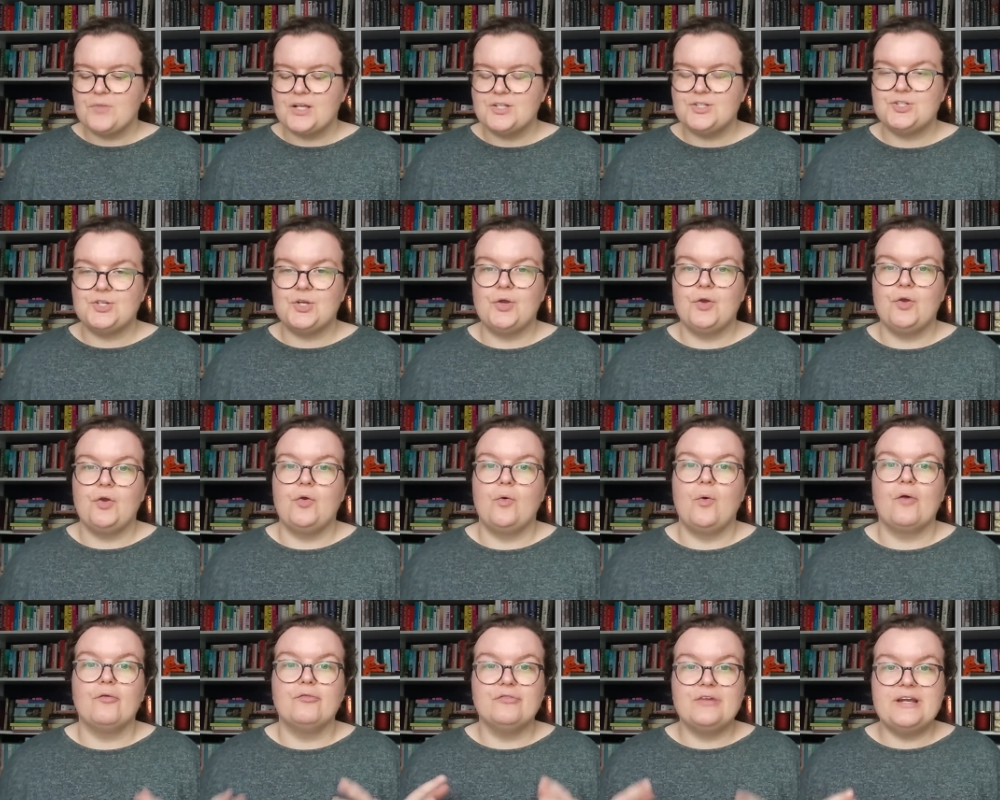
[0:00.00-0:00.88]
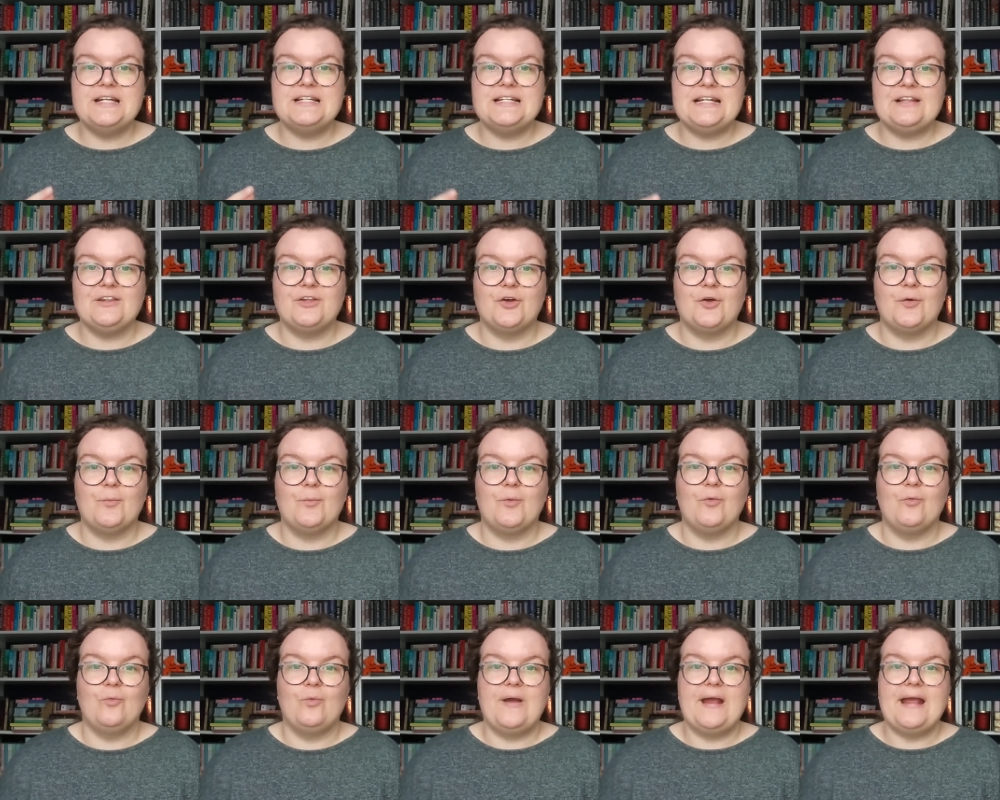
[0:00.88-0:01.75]
to reading them
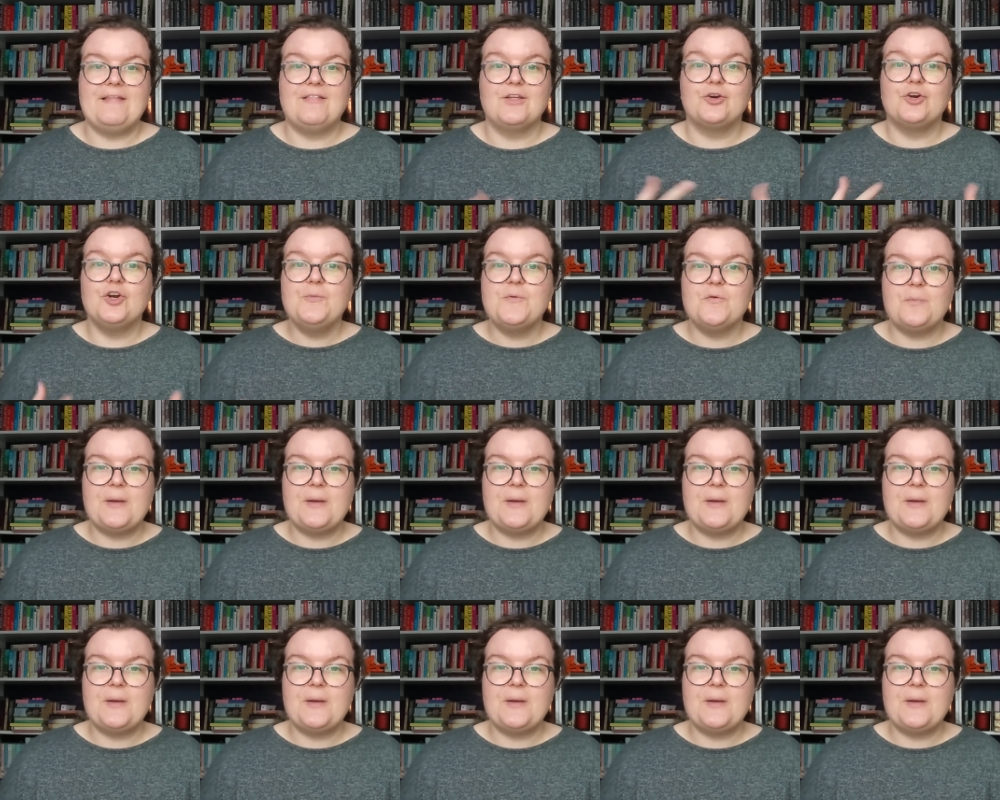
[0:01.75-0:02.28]
with a group of